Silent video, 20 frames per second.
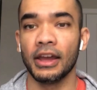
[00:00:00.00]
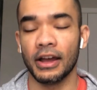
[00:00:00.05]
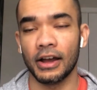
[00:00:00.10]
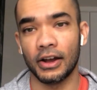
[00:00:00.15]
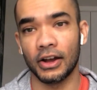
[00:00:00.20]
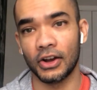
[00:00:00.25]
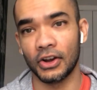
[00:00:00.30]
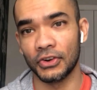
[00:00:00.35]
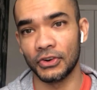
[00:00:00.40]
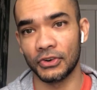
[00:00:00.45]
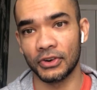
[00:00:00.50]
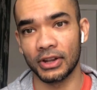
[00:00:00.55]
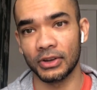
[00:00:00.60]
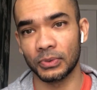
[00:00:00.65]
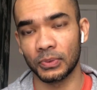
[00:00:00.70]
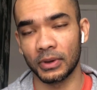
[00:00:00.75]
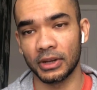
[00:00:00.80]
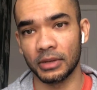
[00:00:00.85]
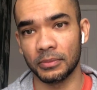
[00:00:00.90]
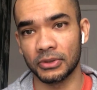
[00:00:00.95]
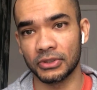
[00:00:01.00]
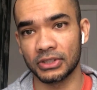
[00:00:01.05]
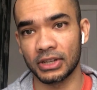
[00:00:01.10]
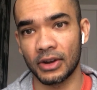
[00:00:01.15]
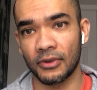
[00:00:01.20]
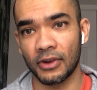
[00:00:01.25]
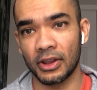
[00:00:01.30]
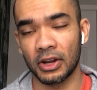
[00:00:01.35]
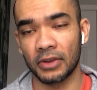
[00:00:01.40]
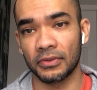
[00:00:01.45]

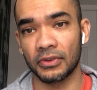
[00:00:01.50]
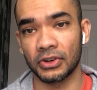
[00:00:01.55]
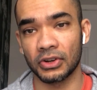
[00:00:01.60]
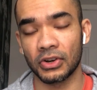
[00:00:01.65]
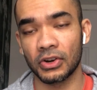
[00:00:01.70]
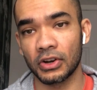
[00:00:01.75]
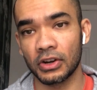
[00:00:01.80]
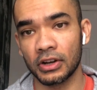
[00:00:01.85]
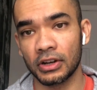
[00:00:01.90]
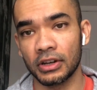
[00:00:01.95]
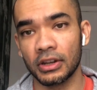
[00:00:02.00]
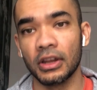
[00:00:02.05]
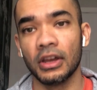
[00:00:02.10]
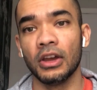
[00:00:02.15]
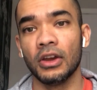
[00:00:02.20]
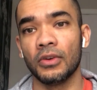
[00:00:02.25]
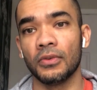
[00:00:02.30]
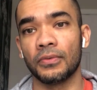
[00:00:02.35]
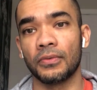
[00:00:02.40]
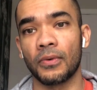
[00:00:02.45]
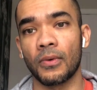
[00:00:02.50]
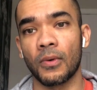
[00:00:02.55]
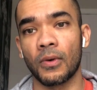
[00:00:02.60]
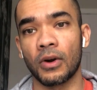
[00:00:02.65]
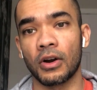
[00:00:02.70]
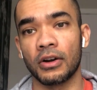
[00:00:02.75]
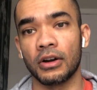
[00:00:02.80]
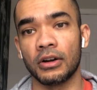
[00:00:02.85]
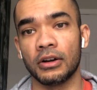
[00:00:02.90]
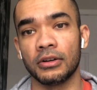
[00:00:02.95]
120% rate of return
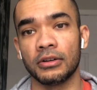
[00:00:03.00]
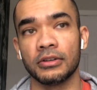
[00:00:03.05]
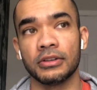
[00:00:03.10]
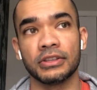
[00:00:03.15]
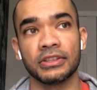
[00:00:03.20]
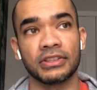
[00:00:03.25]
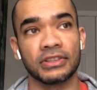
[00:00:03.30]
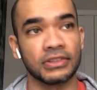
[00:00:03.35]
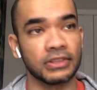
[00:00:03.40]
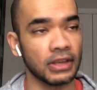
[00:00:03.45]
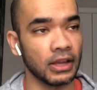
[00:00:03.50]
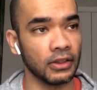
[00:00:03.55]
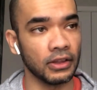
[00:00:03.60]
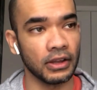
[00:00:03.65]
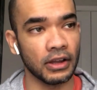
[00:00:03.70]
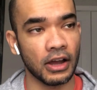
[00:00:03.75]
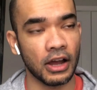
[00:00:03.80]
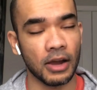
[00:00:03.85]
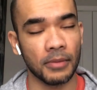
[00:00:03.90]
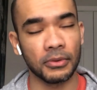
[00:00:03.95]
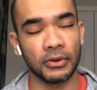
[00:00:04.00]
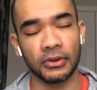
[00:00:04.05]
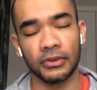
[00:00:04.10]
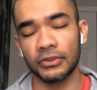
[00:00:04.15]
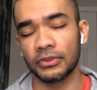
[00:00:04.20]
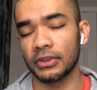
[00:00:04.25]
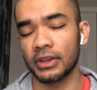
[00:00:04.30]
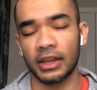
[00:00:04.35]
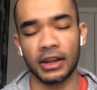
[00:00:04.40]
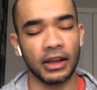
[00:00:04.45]
for selling
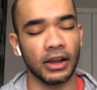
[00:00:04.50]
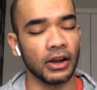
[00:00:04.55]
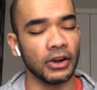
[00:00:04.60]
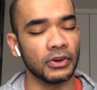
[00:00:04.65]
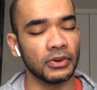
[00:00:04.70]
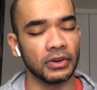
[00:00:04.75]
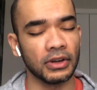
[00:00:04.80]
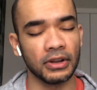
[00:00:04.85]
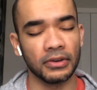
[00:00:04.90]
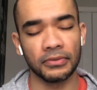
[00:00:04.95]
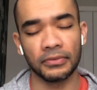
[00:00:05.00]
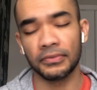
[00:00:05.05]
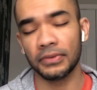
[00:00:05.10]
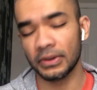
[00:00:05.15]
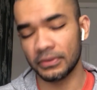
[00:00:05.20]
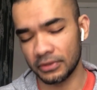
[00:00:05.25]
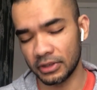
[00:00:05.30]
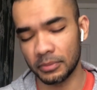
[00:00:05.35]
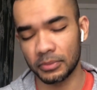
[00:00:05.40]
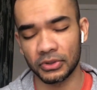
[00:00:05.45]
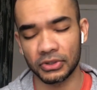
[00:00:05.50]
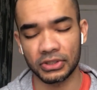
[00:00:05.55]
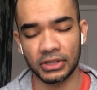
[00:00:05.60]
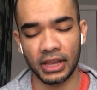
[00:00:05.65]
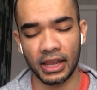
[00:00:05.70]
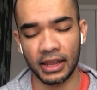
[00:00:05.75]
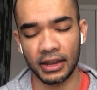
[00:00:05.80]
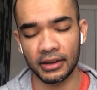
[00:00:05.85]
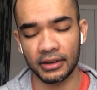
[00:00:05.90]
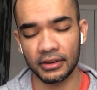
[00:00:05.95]
options and
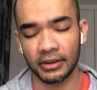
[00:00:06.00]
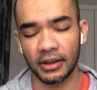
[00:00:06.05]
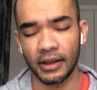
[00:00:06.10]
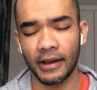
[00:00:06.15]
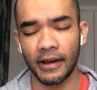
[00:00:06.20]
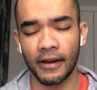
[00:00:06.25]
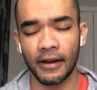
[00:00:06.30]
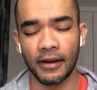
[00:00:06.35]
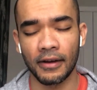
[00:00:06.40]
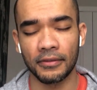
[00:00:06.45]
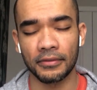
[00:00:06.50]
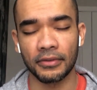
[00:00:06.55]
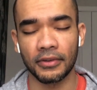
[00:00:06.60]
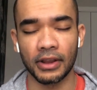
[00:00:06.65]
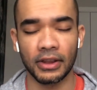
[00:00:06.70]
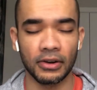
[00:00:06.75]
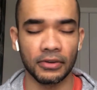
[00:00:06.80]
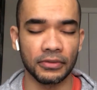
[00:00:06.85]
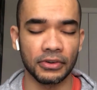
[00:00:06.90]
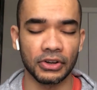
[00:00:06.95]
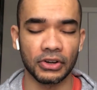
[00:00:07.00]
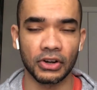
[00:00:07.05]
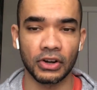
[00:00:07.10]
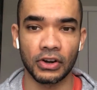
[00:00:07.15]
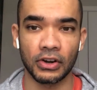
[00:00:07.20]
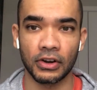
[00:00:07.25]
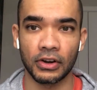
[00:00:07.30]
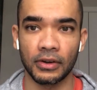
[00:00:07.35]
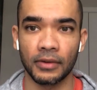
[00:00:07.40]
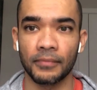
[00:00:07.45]
150% of rate of
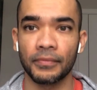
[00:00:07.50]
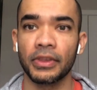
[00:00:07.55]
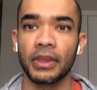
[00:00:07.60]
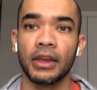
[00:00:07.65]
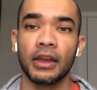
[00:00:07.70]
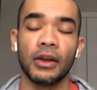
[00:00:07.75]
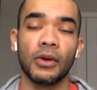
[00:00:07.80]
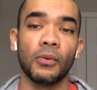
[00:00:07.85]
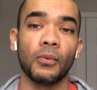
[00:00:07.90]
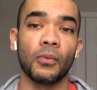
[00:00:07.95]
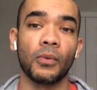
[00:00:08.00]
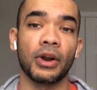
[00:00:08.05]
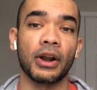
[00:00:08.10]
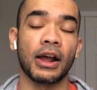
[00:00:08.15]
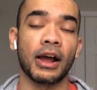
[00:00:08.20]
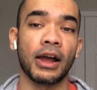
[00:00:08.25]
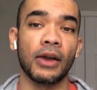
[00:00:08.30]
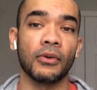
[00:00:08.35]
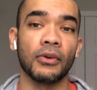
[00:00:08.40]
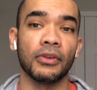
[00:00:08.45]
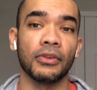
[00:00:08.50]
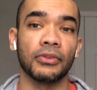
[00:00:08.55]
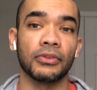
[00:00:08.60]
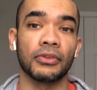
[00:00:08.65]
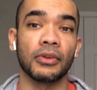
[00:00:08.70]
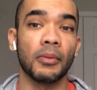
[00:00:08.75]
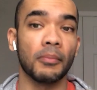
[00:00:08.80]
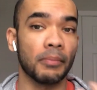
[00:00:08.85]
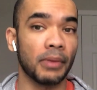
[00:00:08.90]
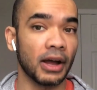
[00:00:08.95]
return where I was
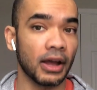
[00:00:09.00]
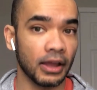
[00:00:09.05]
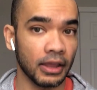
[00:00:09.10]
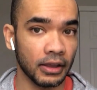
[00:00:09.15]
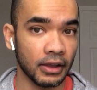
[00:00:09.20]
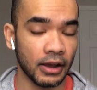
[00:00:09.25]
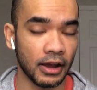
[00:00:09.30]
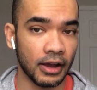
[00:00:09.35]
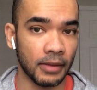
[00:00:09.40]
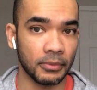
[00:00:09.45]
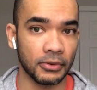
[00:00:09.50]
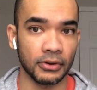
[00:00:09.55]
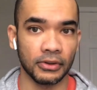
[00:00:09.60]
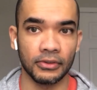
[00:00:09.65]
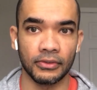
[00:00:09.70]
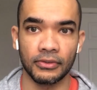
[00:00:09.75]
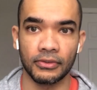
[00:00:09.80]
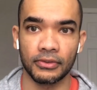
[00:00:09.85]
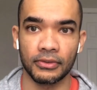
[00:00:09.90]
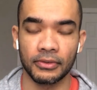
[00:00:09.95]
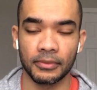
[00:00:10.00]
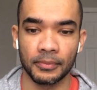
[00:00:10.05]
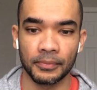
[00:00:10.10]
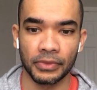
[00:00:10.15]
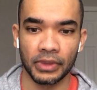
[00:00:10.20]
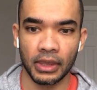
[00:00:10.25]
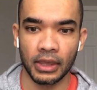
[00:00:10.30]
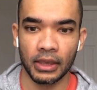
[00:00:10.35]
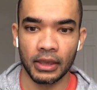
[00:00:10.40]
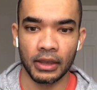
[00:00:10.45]
buying options.
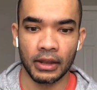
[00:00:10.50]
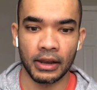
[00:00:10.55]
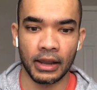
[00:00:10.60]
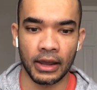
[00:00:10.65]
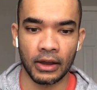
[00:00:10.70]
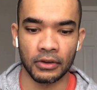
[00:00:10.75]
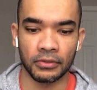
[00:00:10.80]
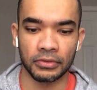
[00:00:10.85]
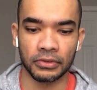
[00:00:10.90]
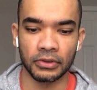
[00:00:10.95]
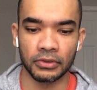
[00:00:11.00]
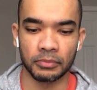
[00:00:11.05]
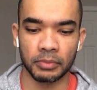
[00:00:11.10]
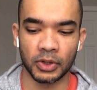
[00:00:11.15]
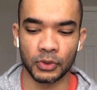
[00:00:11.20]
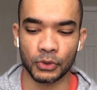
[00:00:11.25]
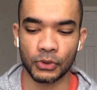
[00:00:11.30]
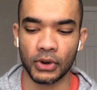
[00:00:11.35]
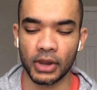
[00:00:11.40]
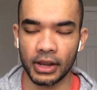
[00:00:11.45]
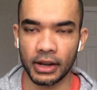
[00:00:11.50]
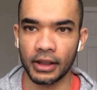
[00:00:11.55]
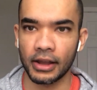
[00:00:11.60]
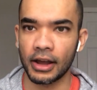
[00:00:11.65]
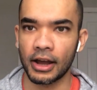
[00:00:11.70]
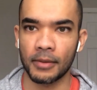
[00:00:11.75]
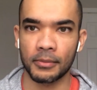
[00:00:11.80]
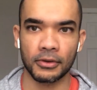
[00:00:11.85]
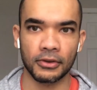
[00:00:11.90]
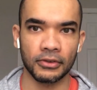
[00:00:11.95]
Now, if you've been trading
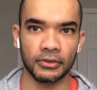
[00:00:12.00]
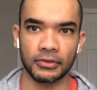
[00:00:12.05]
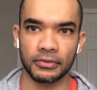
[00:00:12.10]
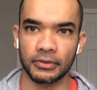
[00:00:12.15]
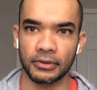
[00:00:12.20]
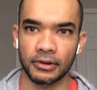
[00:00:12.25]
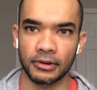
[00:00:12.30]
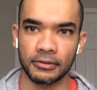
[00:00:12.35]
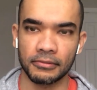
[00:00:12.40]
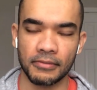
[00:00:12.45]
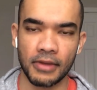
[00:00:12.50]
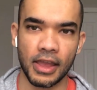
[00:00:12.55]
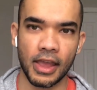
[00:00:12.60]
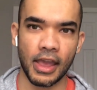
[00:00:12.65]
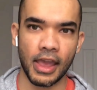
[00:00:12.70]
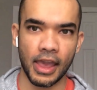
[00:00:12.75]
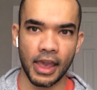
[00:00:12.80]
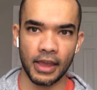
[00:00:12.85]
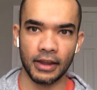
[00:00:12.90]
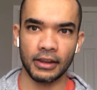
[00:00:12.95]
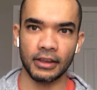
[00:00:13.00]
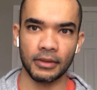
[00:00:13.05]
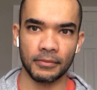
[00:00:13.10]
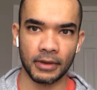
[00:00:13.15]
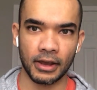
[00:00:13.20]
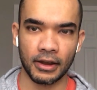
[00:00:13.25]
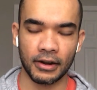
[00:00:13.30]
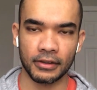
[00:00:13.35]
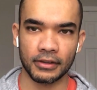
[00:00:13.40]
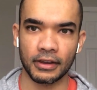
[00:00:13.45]
options for any
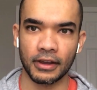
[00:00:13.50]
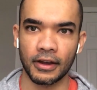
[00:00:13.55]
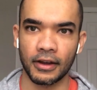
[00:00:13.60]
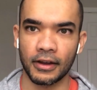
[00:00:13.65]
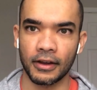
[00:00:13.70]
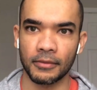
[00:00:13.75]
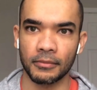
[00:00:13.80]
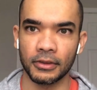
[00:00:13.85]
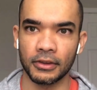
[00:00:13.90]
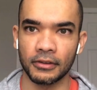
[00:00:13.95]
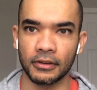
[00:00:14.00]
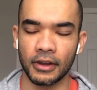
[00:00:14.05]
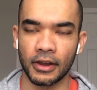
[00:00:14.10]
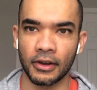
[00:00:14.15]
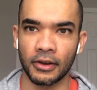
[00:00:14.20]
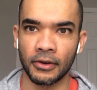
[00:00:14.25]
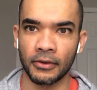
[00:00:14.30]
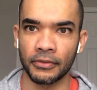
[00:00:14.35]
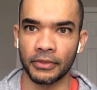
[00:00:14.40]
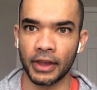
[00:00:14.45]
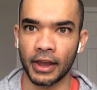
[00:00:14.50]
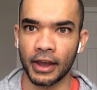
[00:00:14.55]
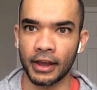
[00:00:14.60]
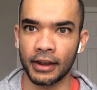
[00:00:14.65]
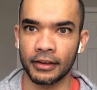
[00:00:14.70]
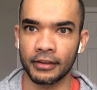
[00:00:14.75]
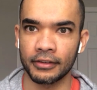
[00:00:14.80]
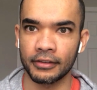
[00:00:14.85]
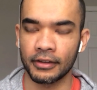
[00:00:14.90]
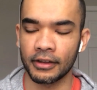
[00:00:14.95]
amount of time, you know
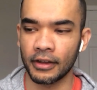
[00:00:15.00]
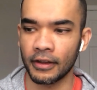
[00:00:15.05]
that